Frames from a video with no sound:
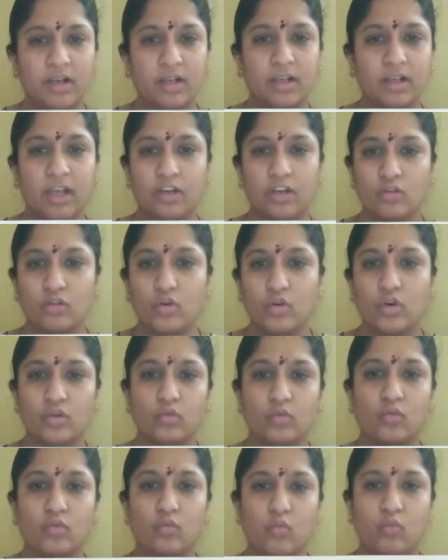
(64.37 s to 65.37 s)
can go to
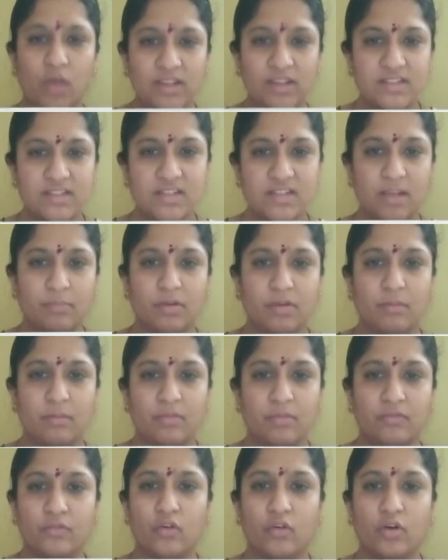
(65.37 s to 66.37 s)
one step
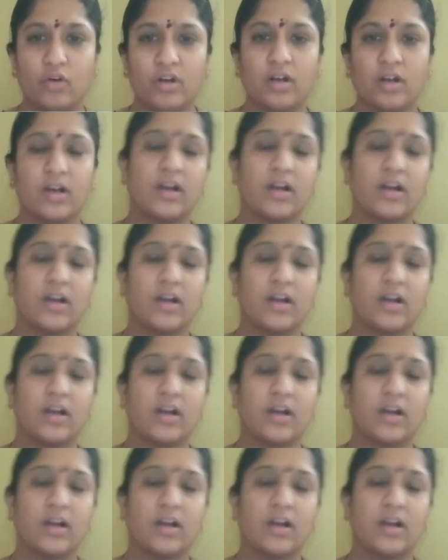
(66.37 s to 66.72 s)
before